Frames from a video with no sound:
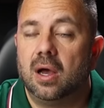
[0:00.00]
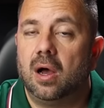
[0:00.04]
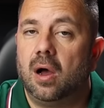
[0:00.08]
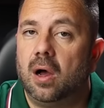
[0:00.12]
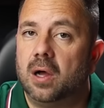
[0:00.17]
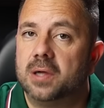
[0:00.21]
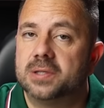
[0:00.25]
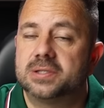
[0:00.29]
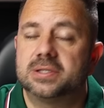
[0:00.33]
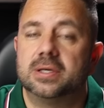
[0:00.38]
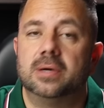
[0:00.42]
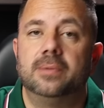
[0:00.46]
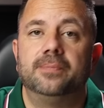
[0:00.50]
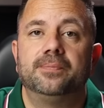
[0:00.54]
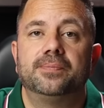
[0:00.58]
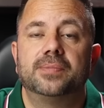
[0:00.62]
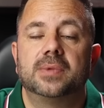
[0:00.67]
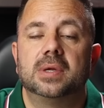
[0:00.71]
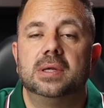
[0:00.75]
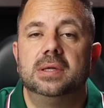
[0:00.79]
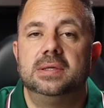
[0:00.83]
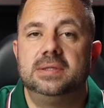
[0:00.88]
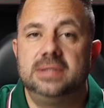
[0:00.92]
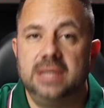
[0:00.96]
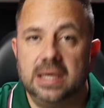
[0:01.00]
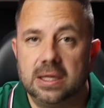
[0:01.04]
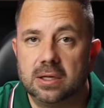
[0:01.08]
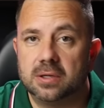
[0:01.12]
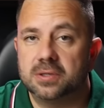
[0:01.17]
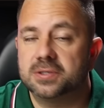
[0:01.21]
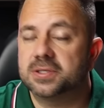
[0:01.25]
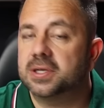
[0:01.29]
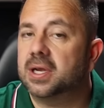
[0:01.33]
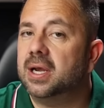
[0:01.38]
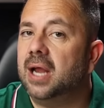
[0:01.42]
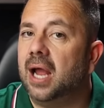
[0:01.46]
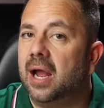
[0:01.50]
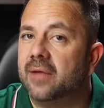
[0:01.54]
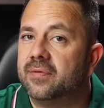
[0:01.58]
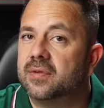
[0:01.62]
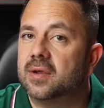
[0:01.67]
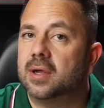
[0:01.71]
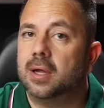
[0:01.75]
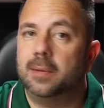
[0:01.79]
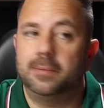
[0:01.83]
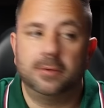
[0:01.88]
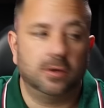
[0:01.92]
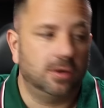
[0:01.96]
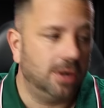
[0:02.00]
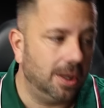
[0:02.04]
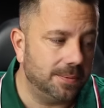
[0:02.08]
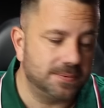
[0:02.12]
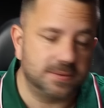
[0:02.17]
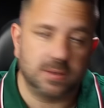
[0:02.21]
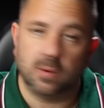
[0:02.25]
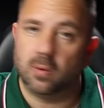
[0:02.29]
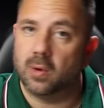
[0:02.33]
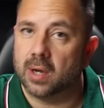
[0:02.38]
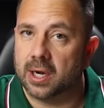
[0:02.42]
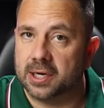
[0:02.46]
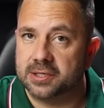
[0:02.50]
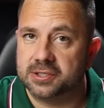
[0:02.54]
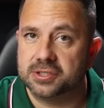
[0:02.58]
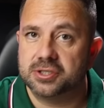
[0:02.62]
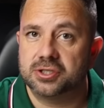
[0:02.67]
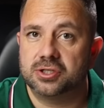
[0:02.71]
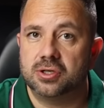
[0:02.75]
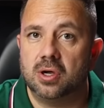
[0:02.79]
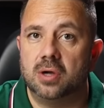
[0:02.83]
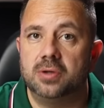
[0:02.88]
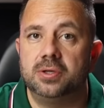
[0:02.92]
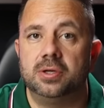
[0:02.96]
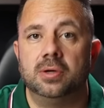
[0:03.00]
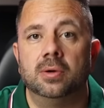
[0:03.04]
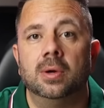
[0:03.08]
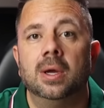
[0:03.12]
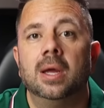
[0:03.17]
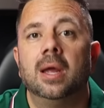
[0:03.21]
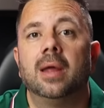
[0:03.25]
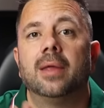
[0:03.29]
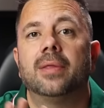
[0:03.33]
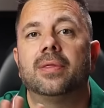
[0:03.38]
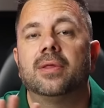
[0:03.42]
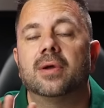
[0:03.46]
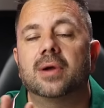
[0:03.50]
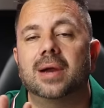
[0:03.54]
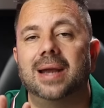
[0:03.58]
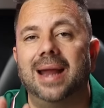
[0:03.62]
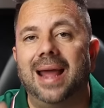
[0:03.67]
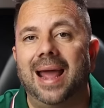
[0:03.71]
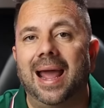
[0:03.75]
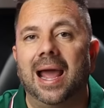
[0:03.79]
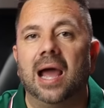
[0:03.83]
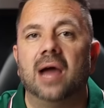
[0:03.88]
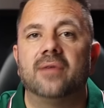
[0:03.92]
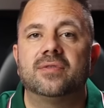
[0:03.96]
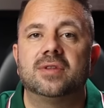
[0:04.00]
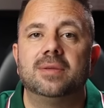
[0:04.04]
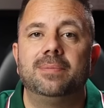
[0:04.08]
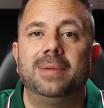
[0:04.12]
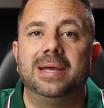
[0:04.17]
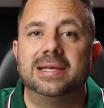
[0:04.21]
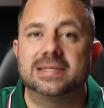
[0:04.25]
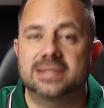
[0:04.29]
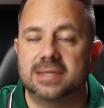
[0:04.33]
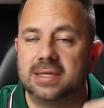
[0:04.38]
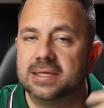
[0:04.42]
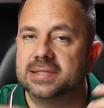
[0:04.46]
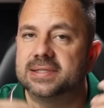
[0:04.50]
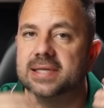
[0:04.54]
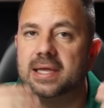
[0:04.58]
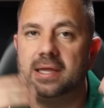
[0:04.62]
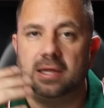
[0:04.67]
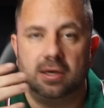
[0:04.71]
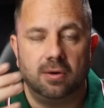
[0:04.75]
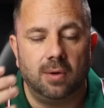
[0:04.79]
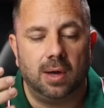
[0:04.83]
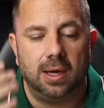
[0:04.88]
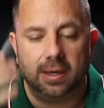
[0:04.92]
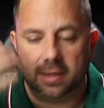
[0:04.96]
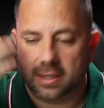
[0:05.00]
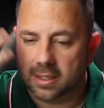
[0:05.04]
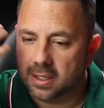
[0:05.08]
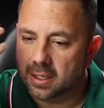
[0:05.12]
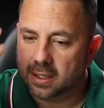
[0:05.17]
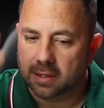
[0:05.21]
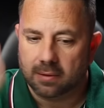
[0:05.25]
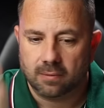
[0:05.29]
Also, dealers are going to have to come to grips with what I just showed you. They're going to have to basically say, you know what?